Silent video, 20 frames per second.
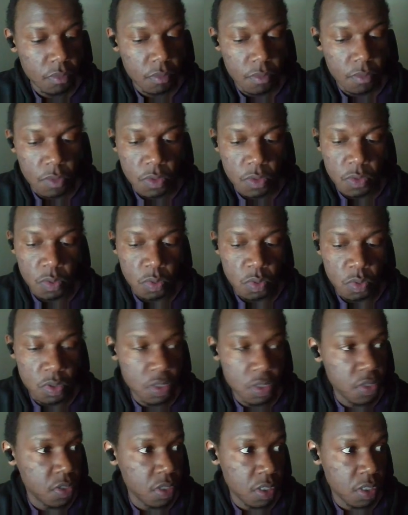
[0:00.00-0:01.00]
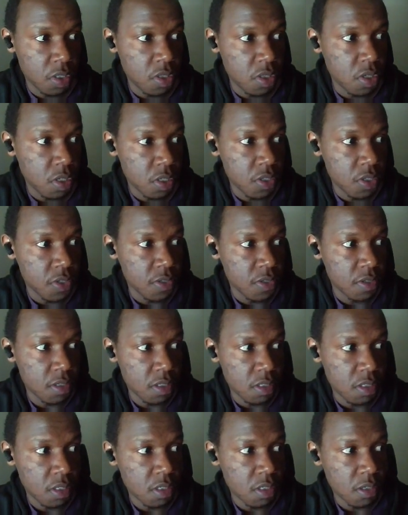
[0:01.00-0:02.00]
So notice the threes
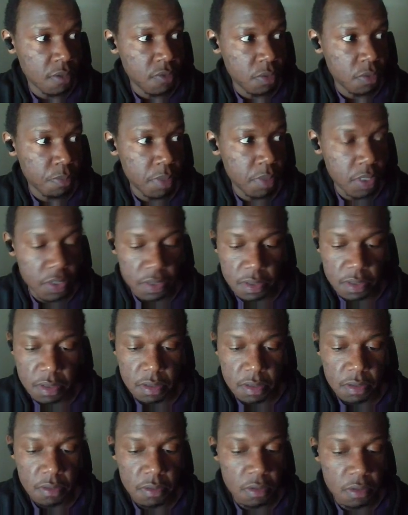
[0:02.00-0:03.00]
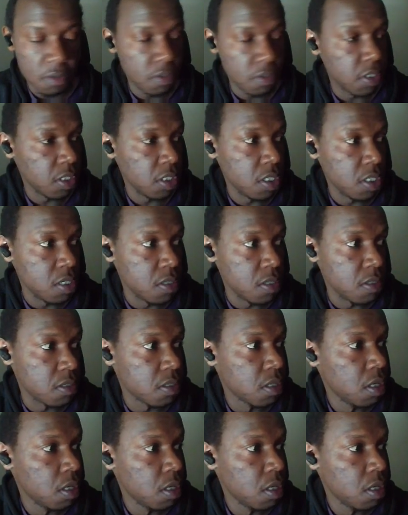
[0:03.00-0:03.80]
that I've replaced on the e's.